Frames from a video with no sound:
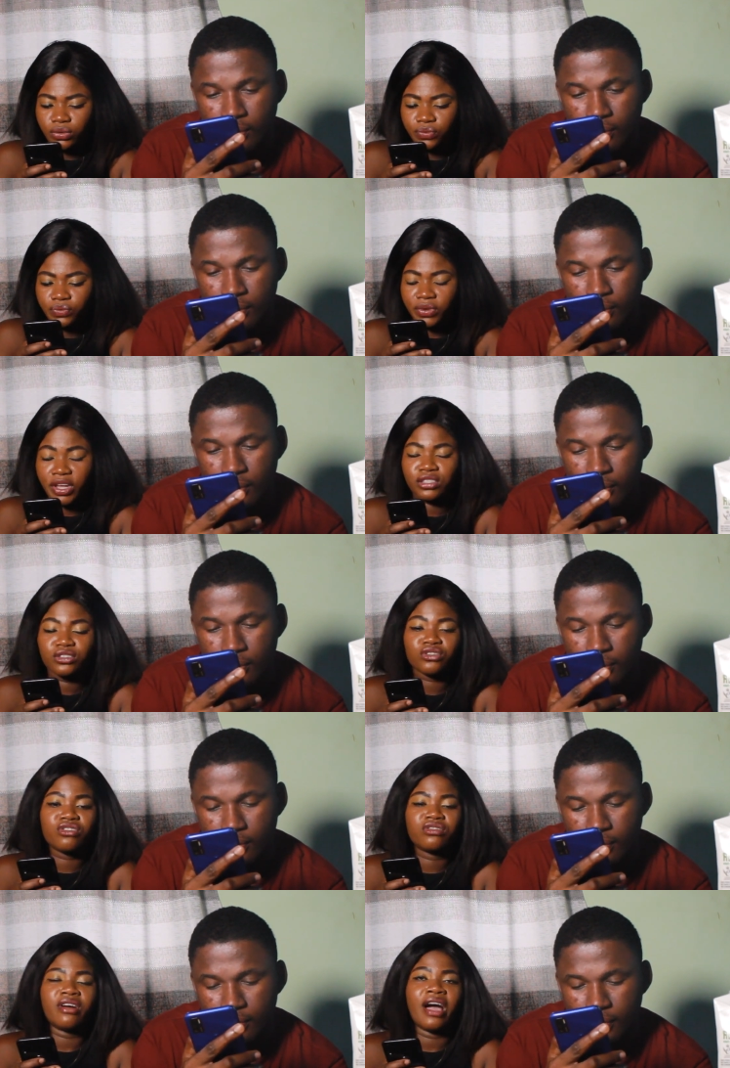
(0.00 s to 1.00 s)
Speaker 1: your first
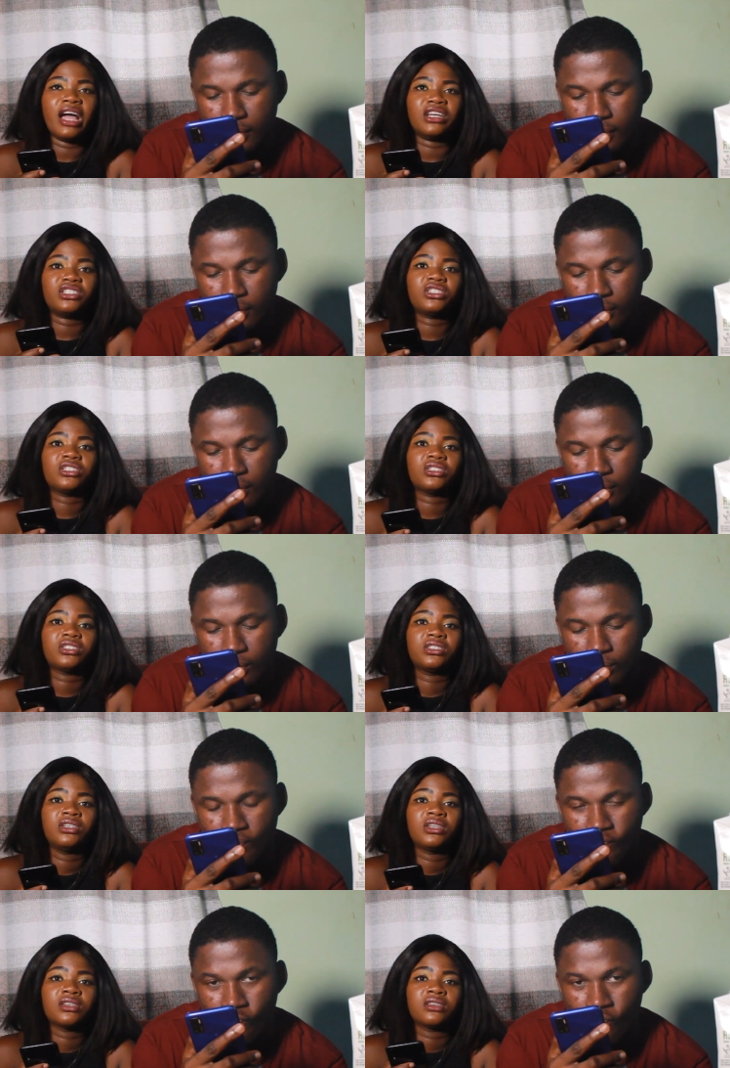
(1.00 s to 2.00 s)
crush?
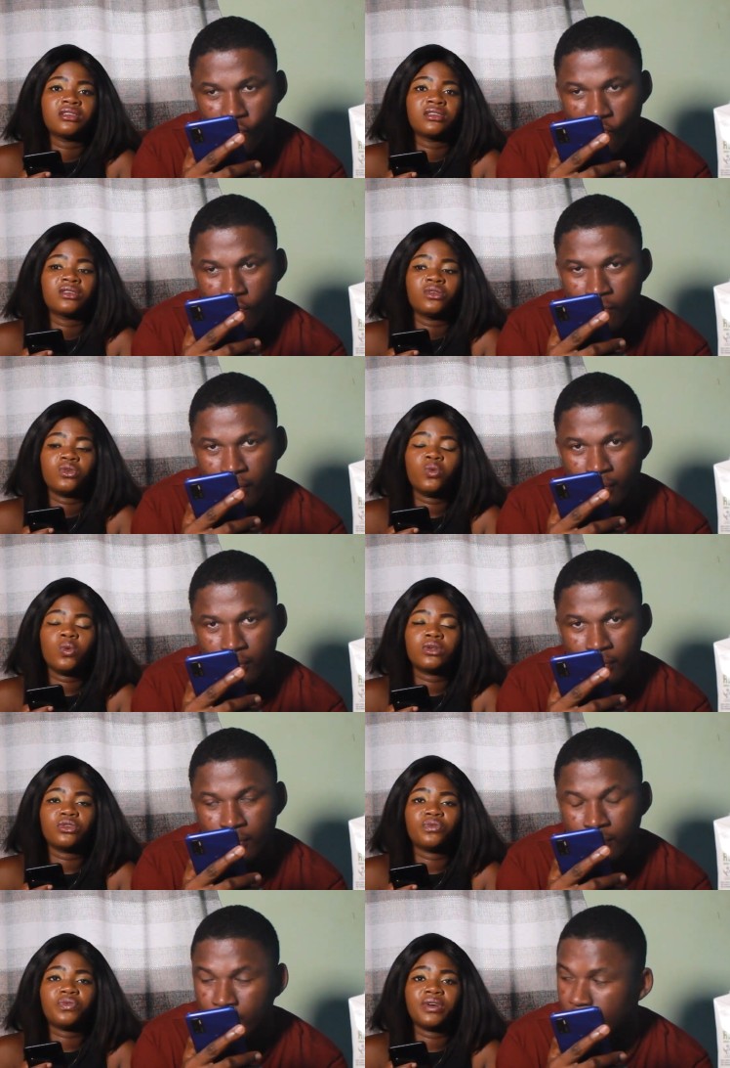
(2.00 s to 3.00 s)
Who
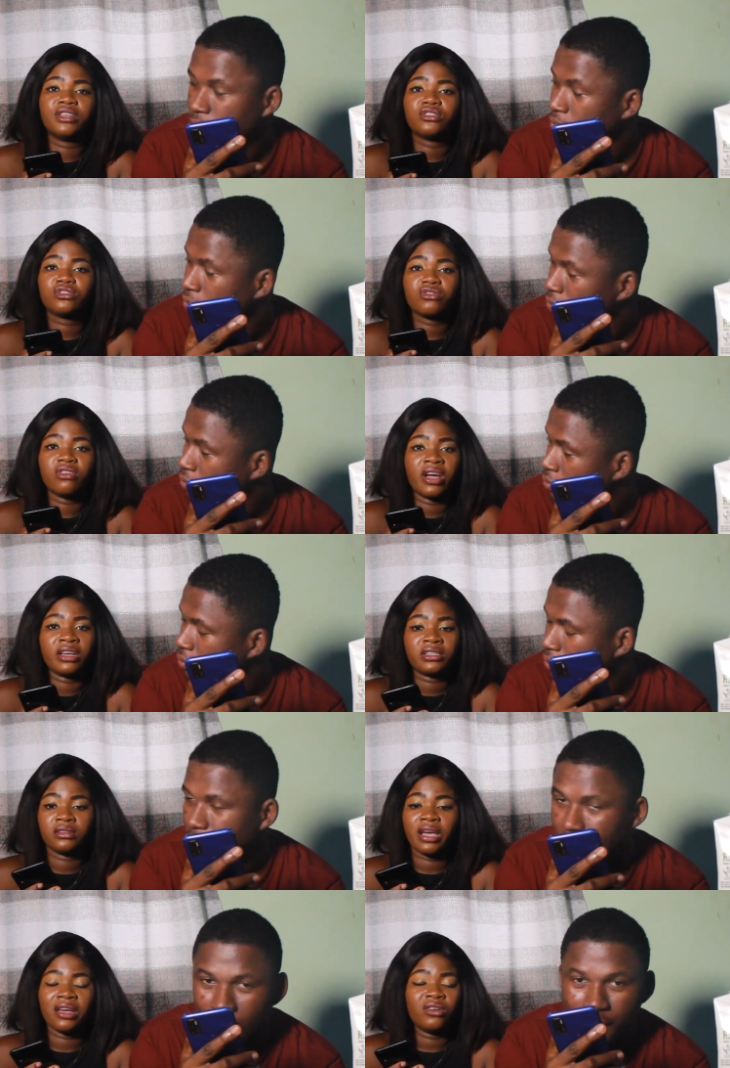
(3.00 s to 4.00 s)
was your first
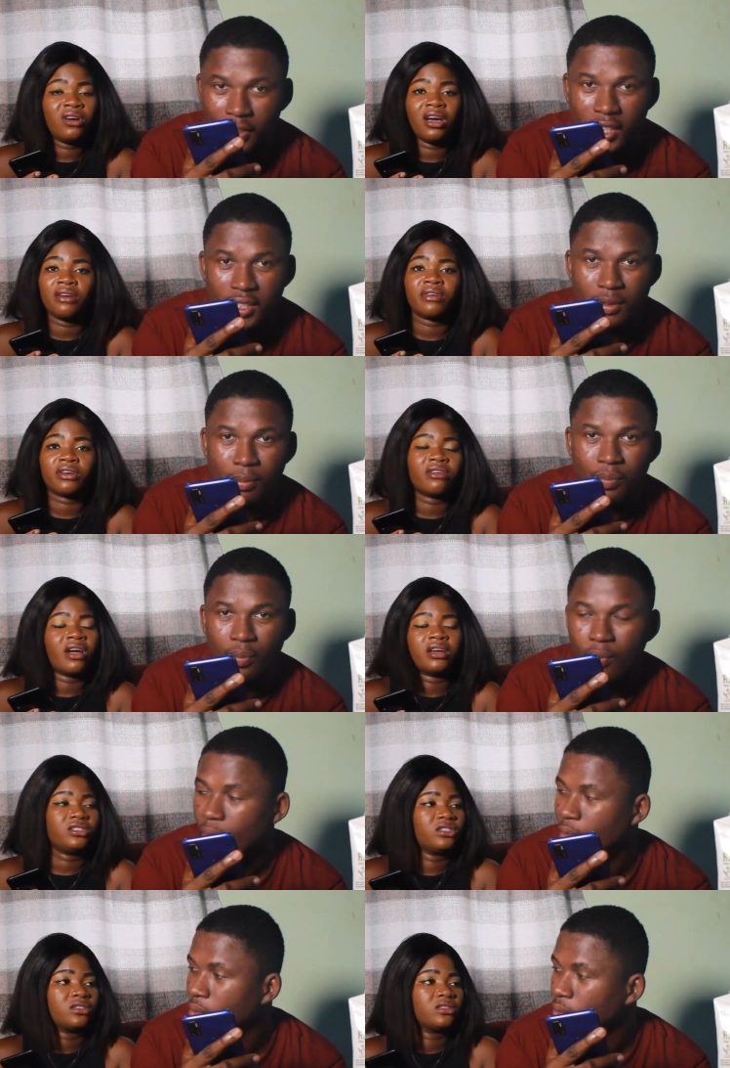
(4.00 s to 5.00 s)
crush? I my don't first,
Speaker 2: have a
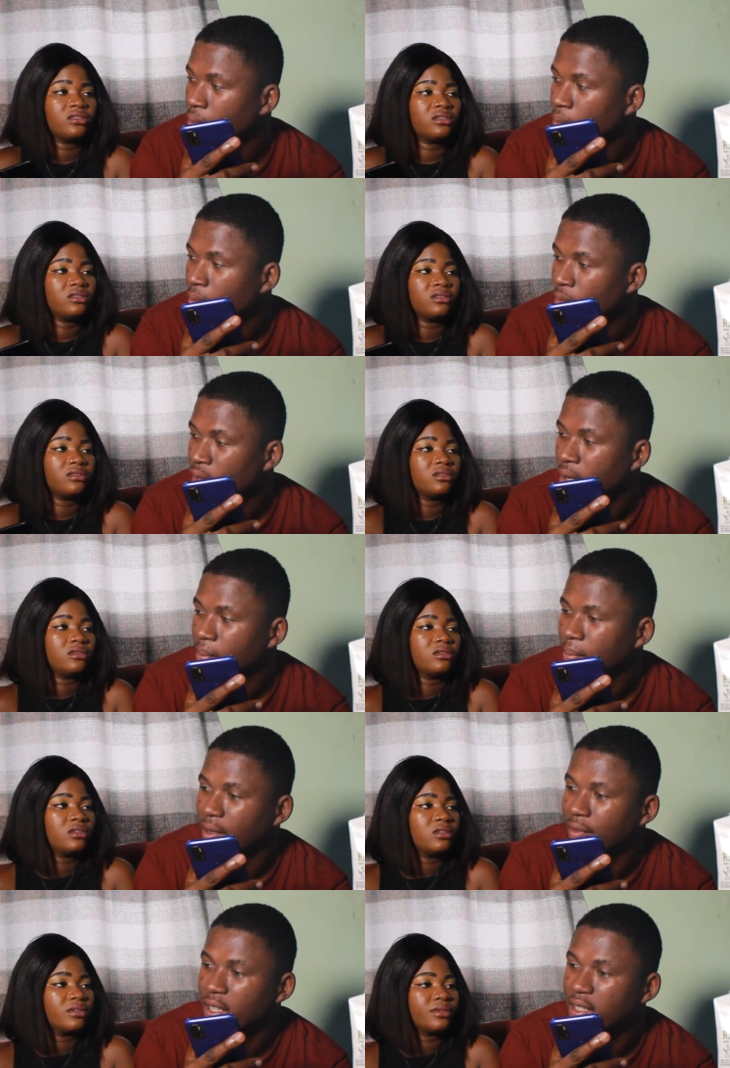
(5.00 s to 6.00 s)
crush.
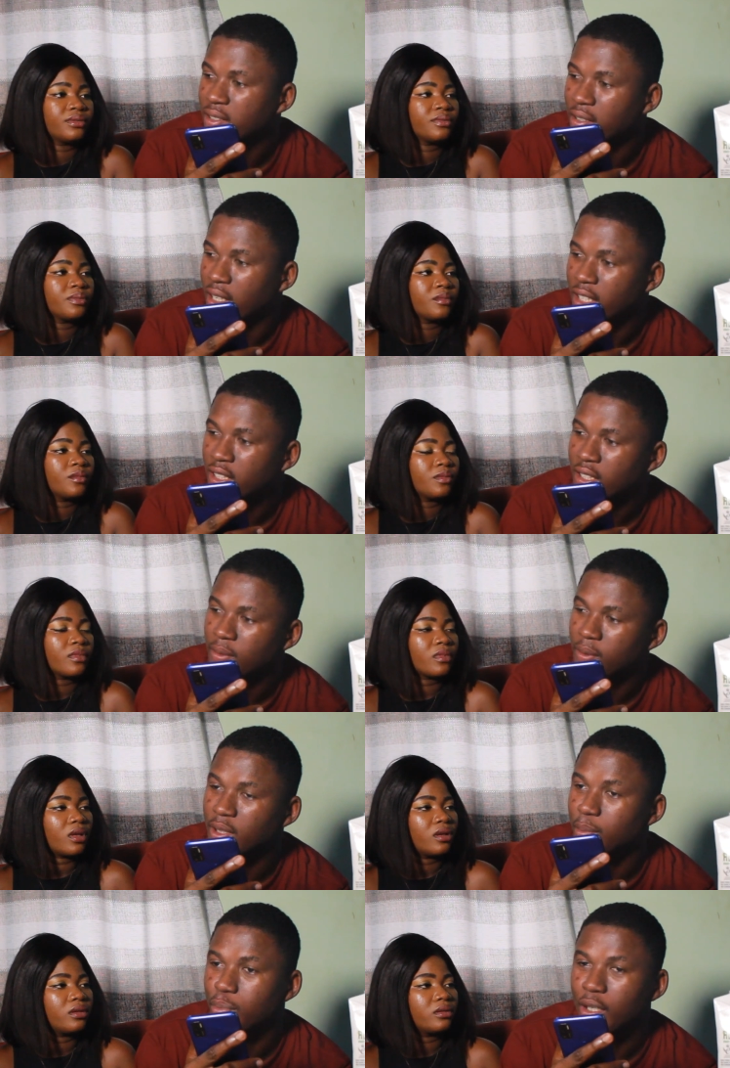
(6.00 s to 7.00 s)
My first crush
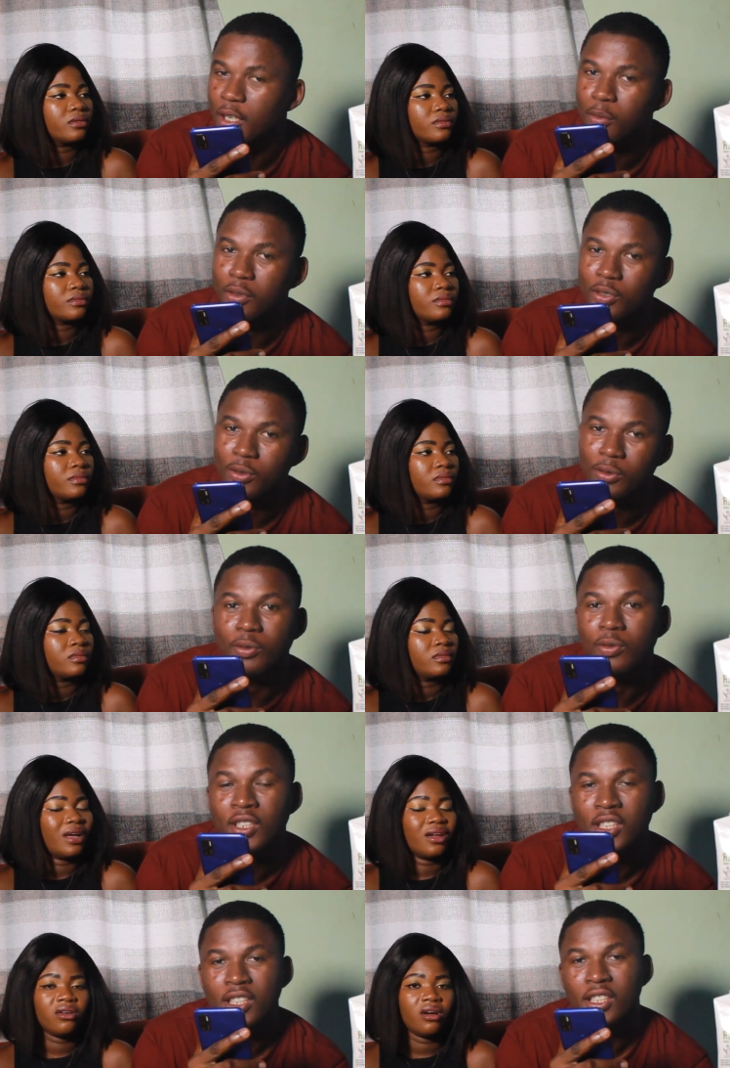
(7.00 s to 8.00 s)
was in primary school.
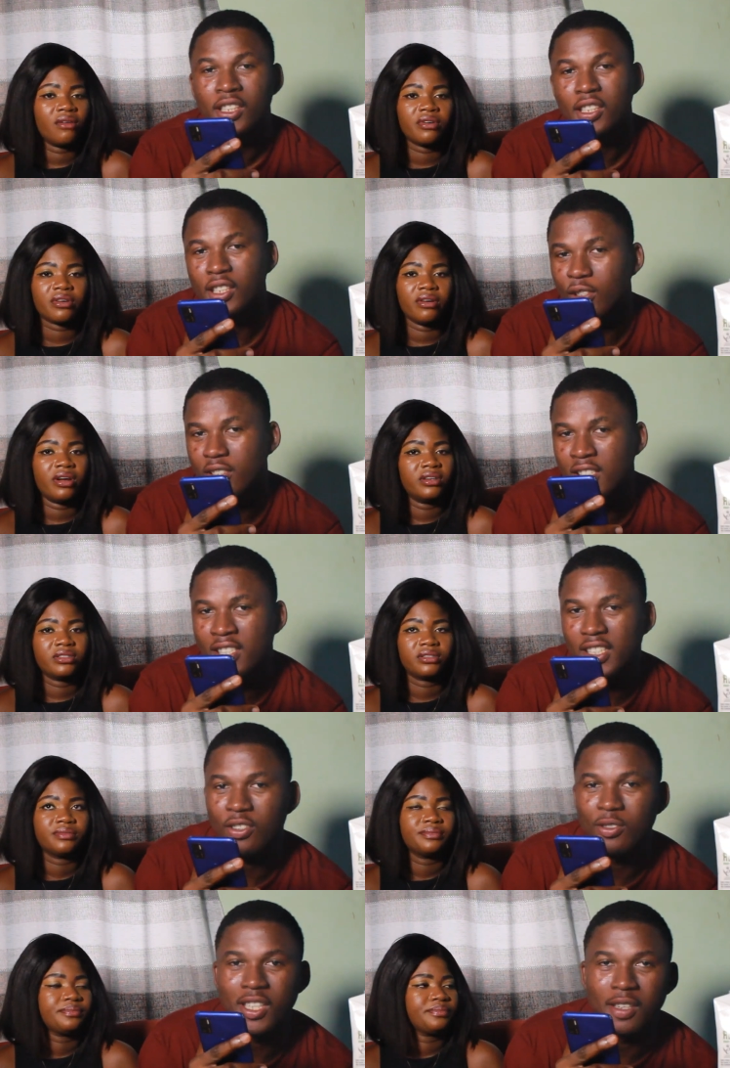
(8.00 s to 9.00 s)
I don't have a. There crush. was this
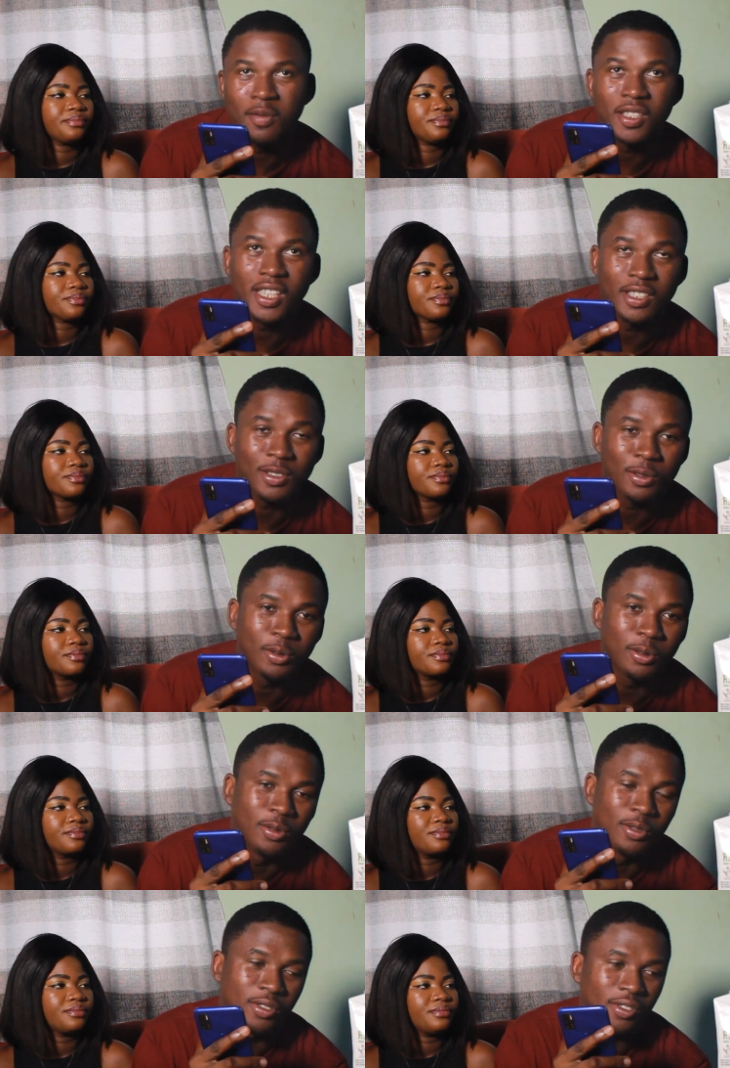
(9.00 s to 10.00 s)
girl who came to the school,